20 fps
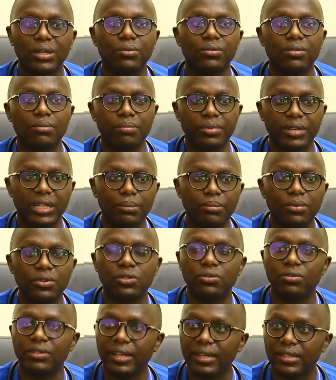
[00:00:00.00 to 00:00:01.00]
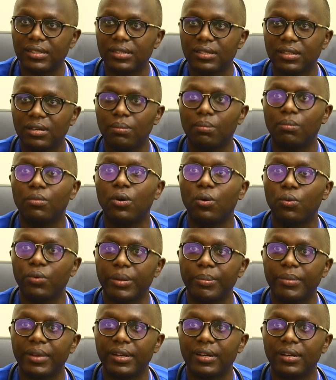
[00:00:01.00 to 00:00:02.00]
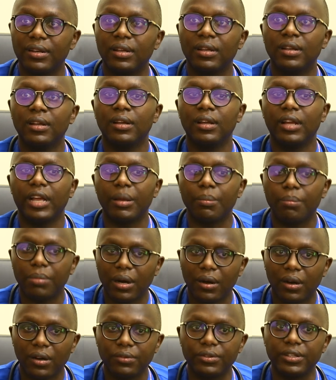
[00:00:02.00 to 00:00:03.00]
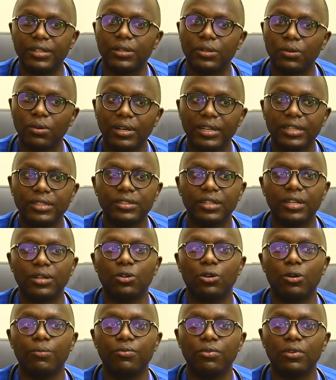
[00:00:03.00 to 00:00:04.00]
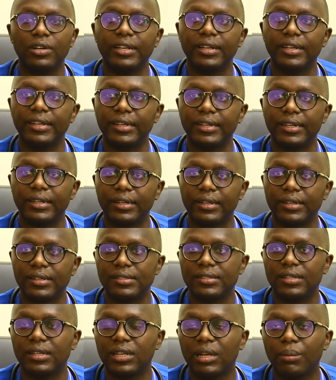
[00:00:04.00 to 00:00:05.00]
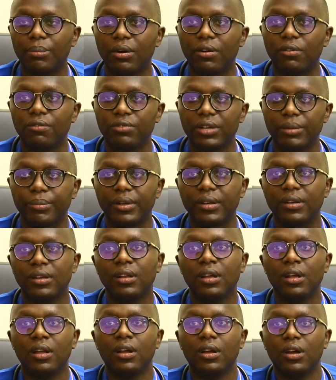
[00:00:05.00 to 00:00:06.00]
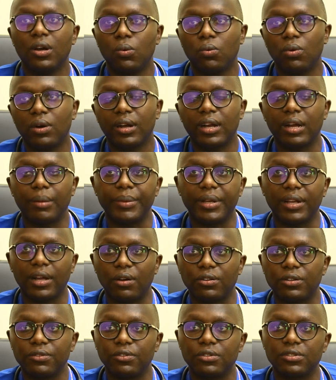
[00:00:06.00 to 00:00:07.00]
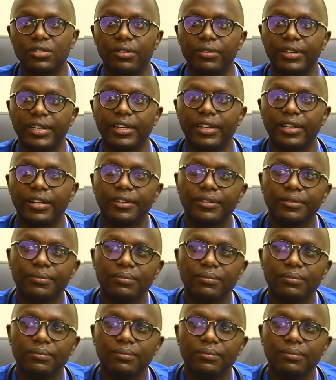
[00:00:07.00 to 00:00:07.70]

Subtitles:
way we'll be able to get more women empowered with knowledge and hopefully increase the number of women who are coming out for screening.